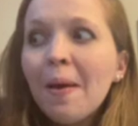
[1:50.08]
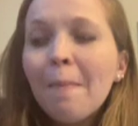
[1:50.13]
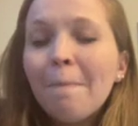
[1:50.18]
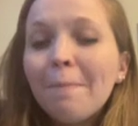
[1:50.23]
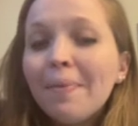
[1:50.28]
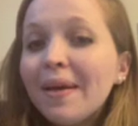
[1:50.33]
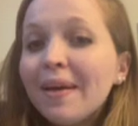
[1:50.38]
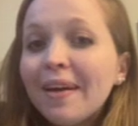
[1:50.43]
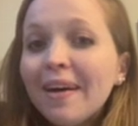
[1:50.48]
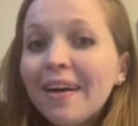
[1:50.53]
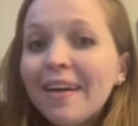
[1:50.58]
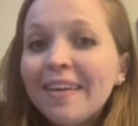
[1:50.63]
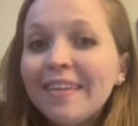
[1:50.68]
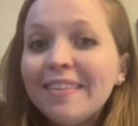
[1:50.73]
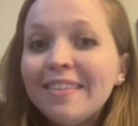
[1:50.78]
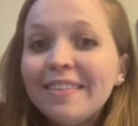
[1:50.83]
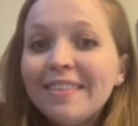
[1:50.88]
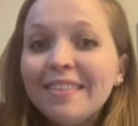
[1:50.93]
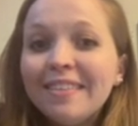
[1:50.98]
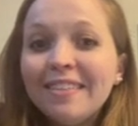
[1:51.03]

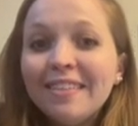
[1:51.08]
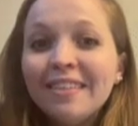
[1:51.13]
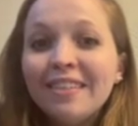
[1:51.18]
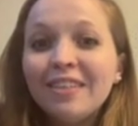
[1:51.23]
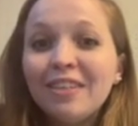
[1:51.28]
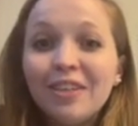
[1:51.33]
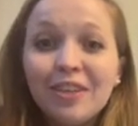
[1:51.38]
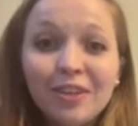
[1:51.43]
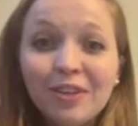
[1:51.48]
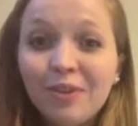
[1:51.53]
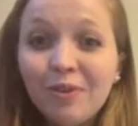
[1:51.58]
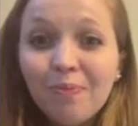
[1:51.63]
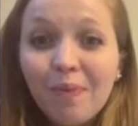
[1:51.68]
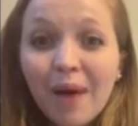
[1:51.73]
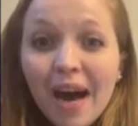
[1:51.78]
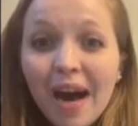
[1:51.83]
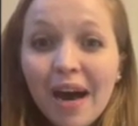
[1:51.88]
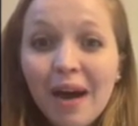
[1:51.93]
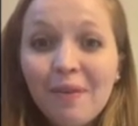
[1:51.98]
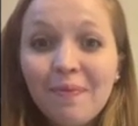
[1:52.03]
because you're a new
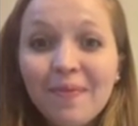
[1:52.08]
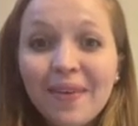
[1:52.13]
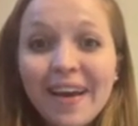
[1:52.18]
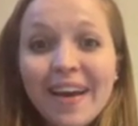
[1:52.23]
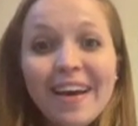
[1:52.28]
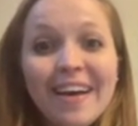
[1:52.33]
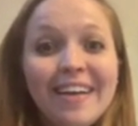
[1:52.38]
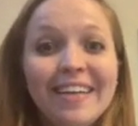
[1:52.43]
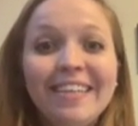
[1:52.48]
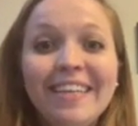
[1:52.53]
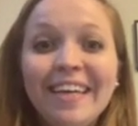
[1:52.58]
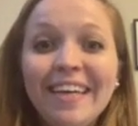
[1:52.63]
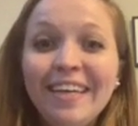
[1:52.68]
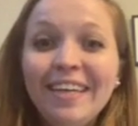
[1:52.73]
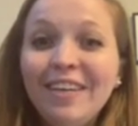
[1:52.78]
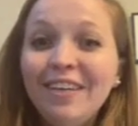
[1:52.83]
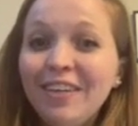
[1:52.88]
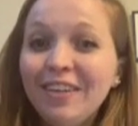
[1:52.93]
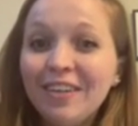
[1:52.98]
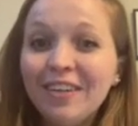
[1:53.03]
mom and
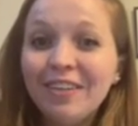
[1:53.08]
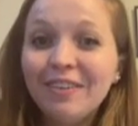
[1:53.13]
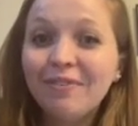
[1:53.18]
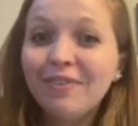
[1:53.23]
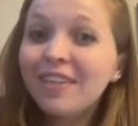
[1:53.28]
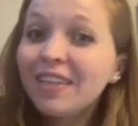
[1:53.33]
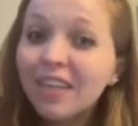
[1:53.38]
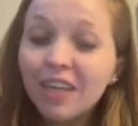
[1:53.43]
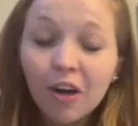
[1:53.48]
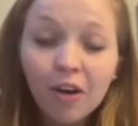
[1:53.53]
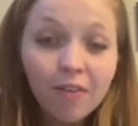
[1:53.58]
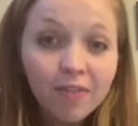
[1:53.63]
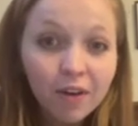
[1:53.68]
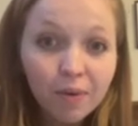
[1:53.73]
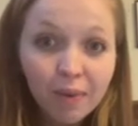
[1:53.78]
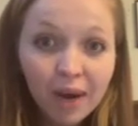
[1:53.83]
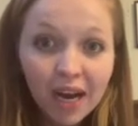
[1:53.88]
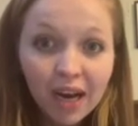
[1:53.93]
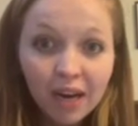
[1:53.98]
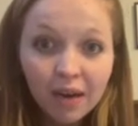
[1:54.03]
you're really
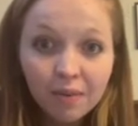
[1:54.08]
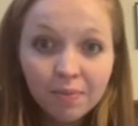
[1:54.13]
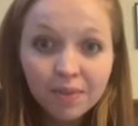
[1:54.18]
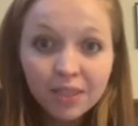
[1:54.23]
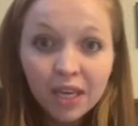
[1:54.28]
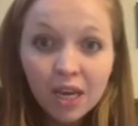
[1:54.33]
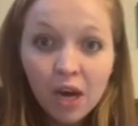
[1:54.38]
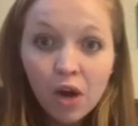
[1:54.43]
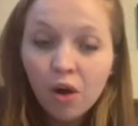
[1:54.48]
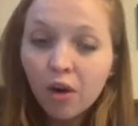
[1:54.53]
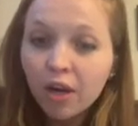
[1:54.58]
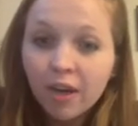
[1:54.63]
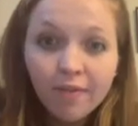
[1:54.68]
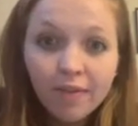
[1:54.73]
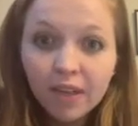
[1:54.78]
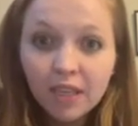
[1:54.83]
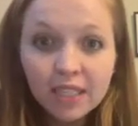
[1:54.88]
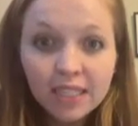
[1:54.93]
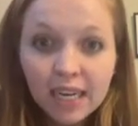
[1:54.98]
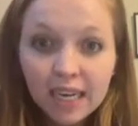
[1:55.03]
overwhelmed, or
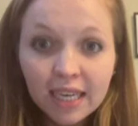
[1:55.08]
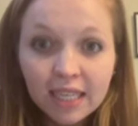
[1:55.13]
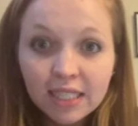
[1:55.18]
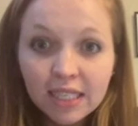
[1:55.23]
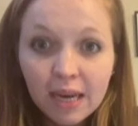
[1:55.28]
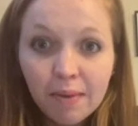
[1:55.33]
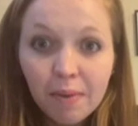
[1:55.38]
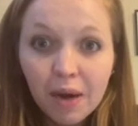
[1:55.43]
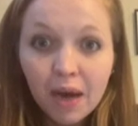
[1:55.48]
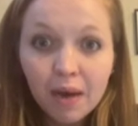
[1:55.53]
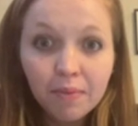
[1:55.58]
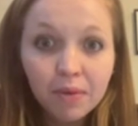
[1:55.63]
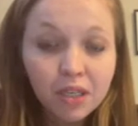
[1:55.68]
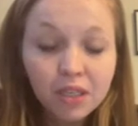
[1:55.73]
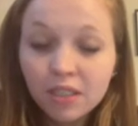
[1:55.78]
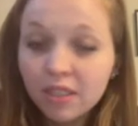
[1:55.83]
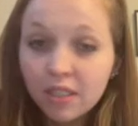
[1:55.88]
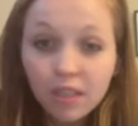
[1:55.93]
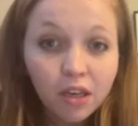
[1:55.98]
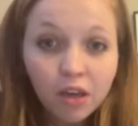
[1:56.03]
even a second-time mom, you're
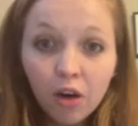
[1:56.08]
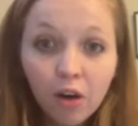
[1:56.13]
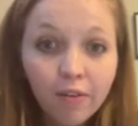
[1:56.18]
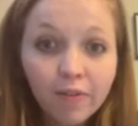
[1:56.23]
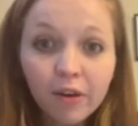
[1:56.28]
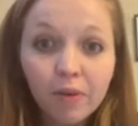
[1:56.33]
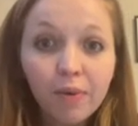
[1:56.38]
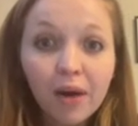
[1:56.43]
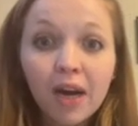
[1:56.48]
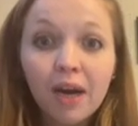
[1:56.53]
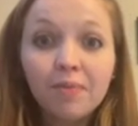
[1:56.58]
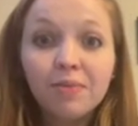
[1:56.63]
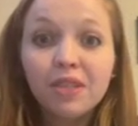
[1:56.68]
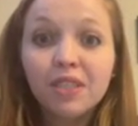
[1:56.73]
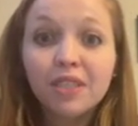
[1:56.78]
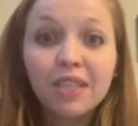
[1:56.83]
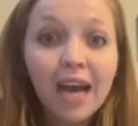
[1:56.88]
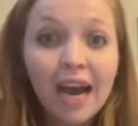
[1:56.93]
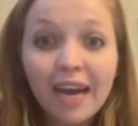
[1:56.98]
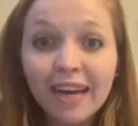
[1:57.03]
still overwhelmed, you're
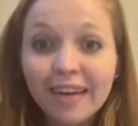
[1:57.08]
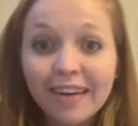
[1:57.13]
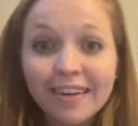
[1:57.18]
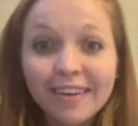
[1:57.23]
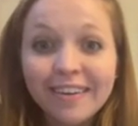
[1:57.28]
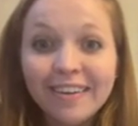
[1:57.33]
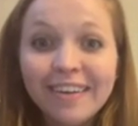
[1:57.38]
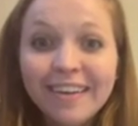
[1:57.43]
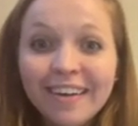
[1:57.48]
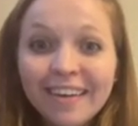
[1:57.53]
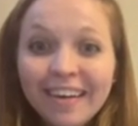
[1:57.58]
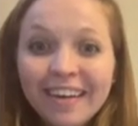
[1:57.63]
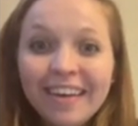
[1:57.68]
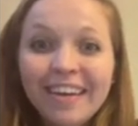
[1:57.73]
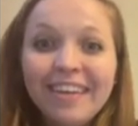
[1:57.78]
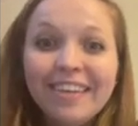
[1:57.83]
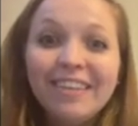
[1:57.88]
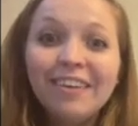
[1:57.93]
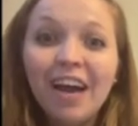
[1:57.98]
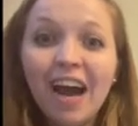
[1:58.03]
tired,
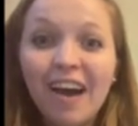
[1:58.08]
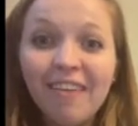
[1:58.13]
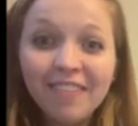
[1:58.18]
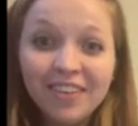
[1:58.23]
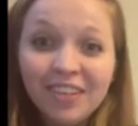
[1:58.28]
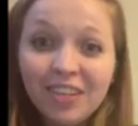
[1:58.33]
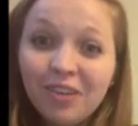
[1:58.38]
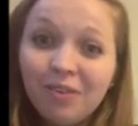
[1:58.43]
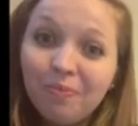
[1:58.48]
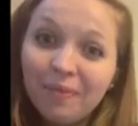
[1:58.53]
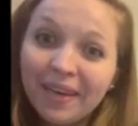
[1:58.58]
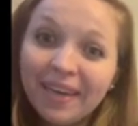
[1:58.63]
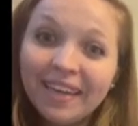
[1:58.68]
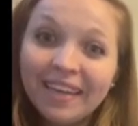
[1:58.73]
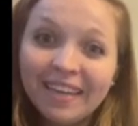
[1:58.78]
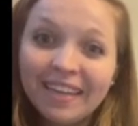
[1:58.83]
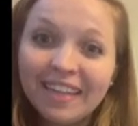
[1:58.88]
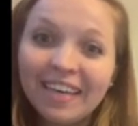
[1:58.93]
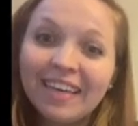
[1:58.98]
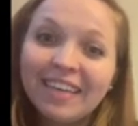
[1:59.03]
you have a new
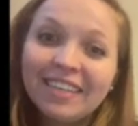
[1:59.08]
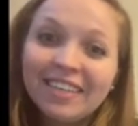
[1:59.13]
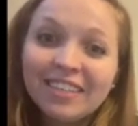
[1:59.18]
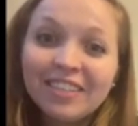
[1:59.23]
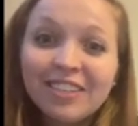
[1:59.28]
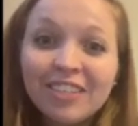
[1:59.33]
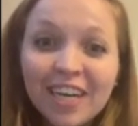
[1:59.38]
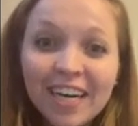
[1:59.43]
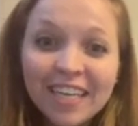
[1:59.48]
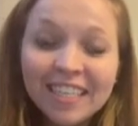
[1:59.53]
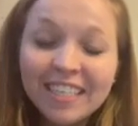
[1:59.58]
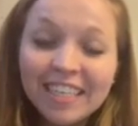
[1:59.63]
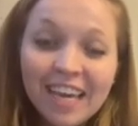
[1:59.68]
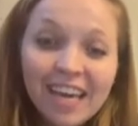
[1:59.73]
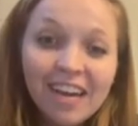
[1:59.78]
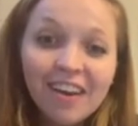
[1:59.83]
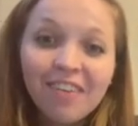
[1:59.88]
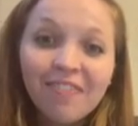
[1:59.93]
being that you're trying to care